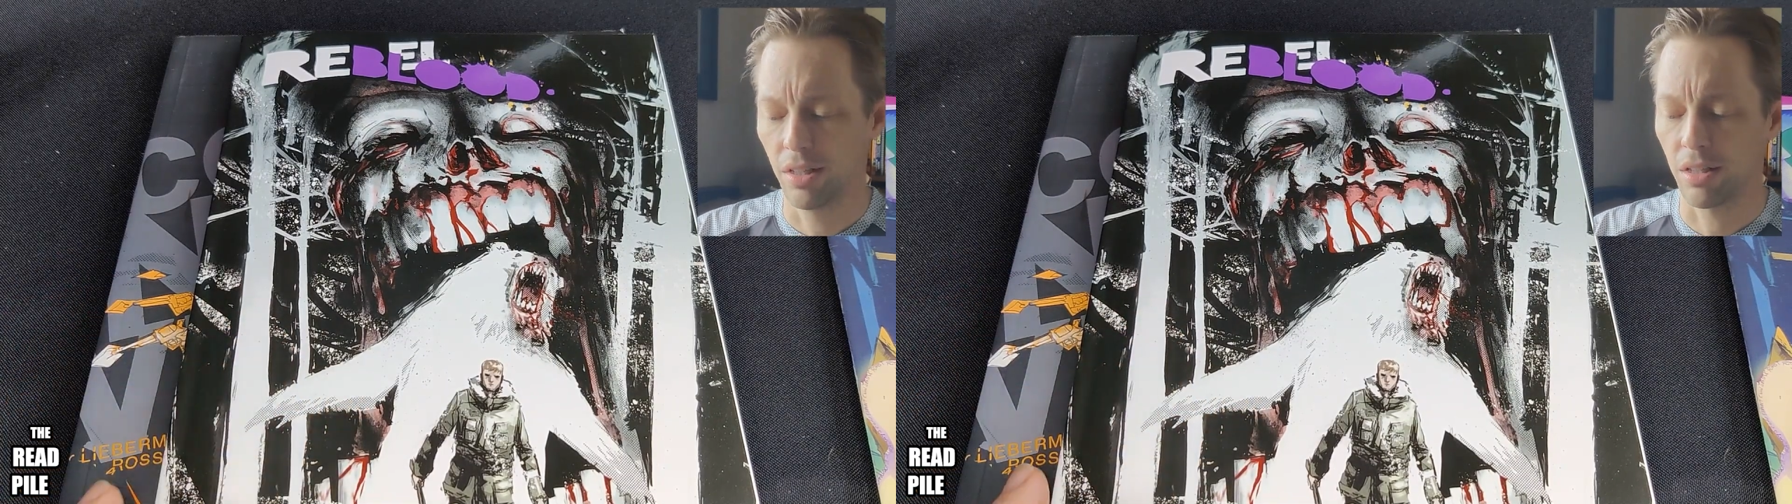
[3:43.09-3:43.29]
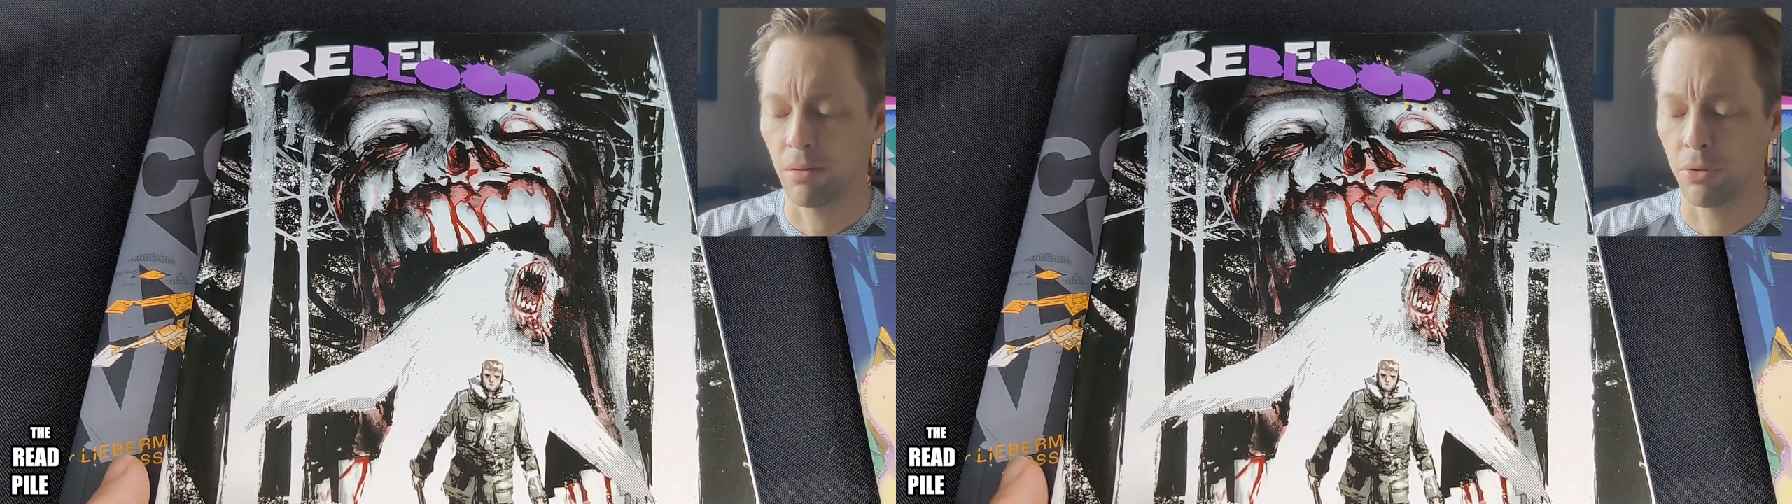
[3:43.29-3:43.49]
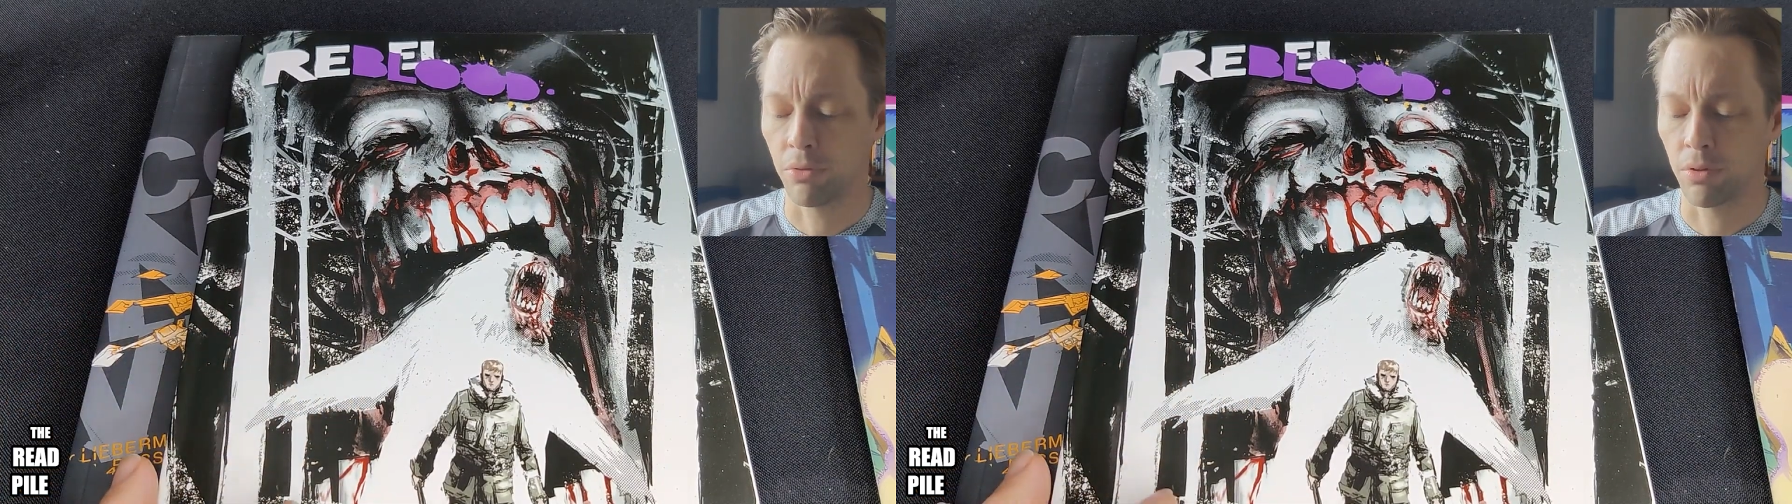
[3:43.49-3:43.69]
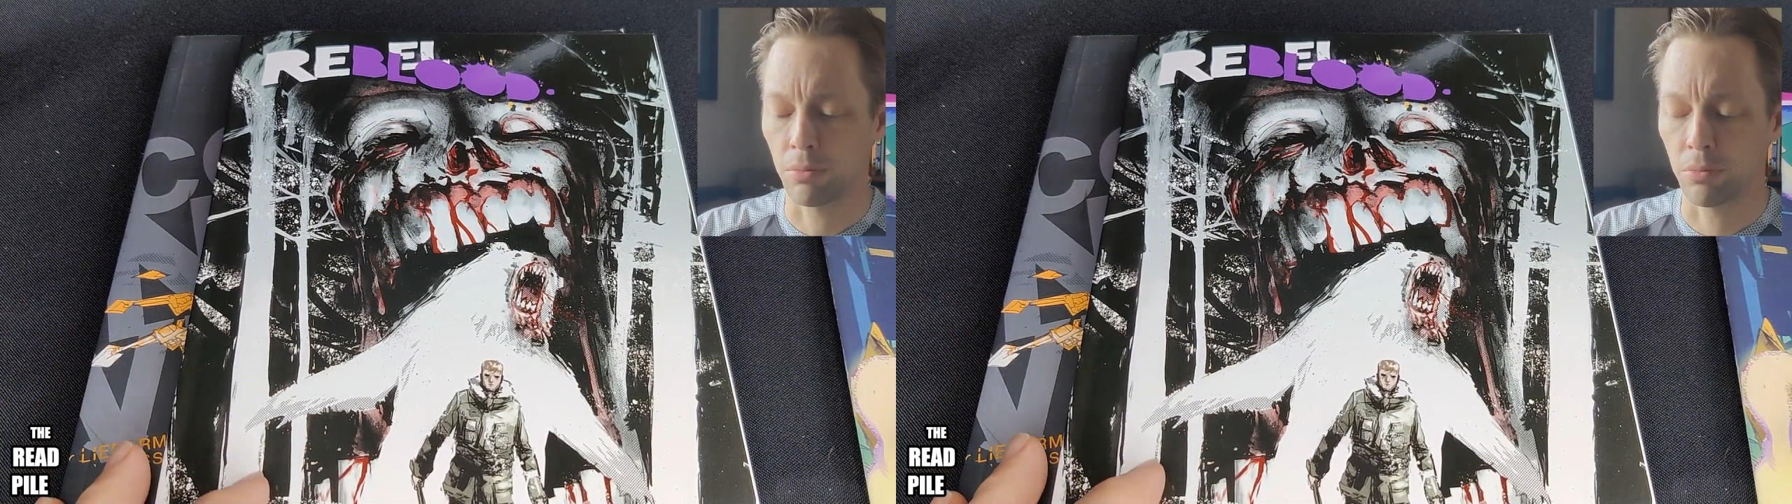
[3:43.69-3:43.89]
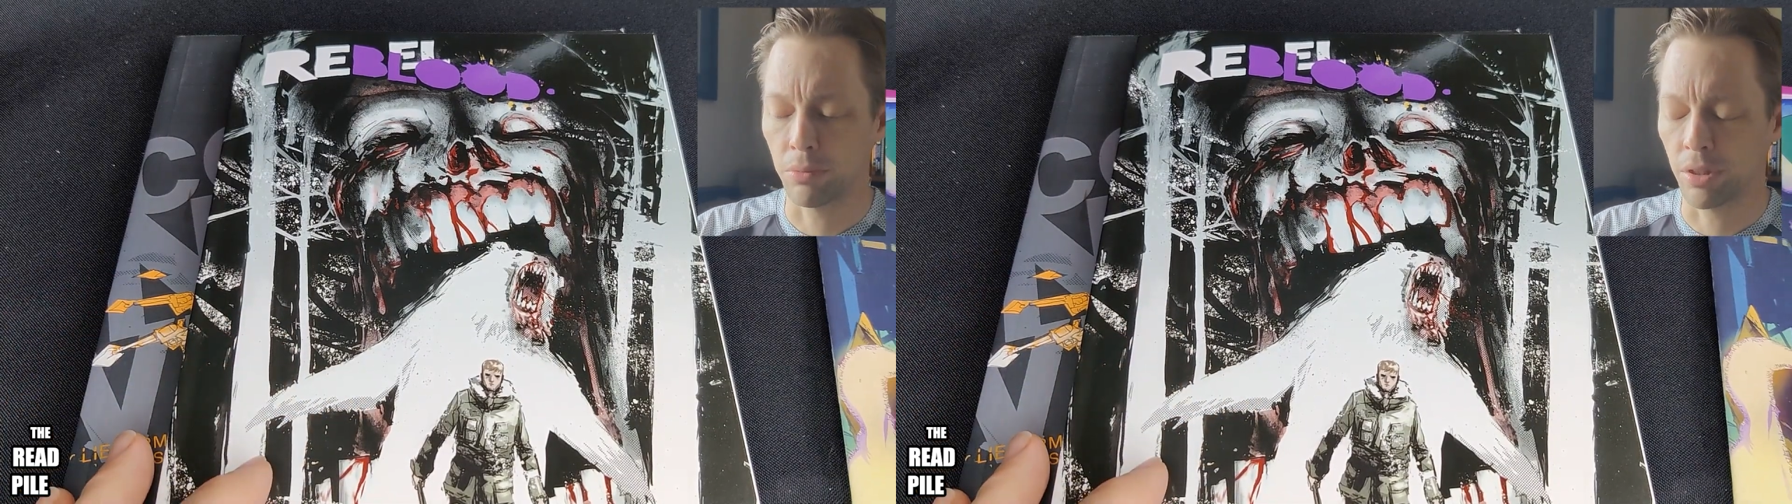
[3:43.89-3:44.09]
that I bought
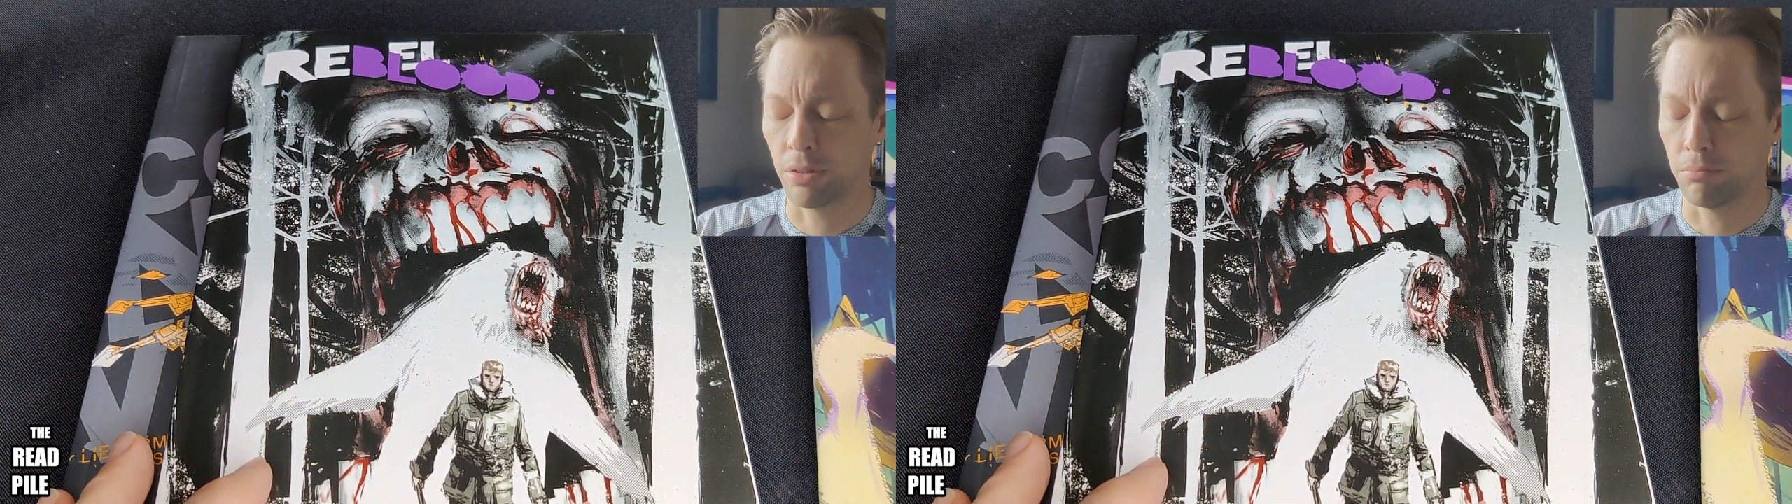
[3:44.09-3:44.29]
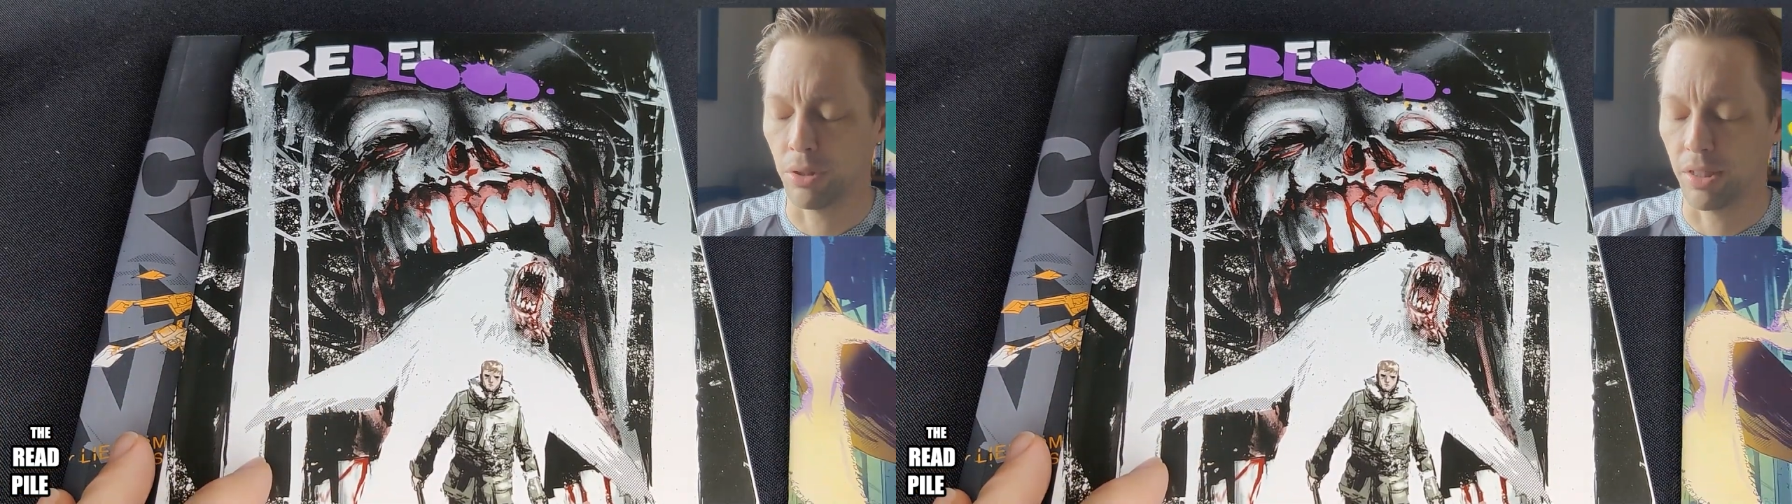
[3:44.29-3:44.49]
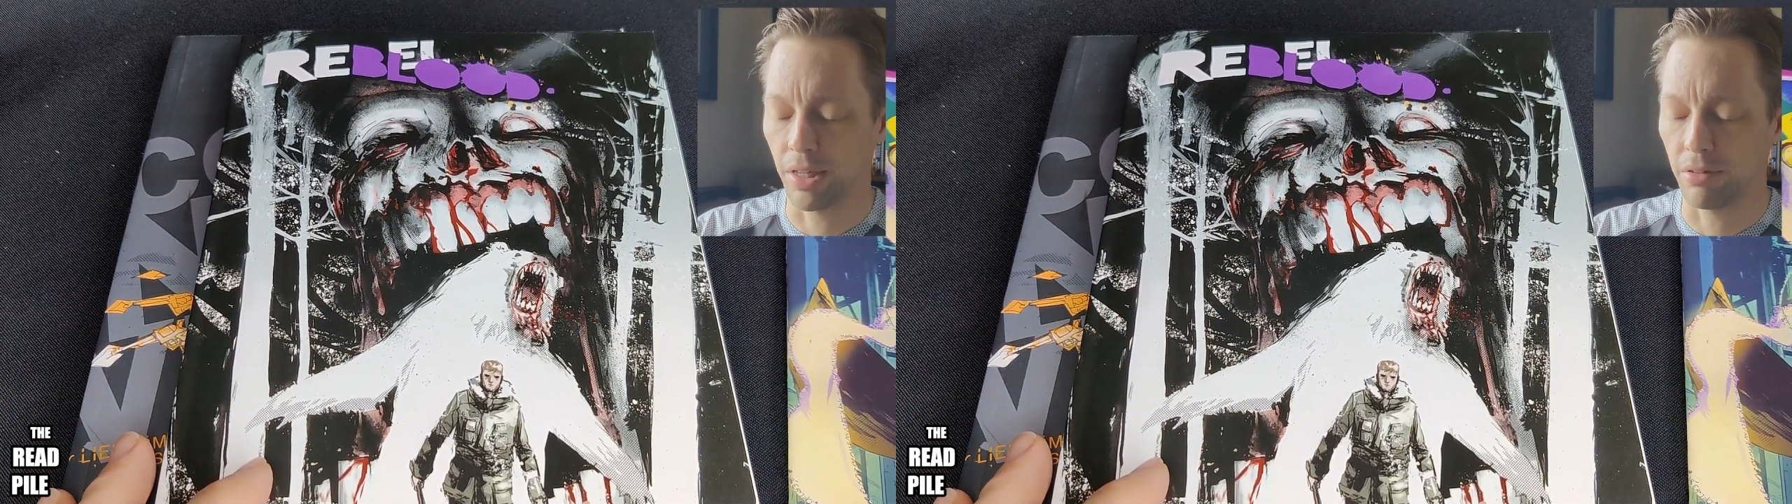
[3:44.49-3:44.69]
Rebel Blood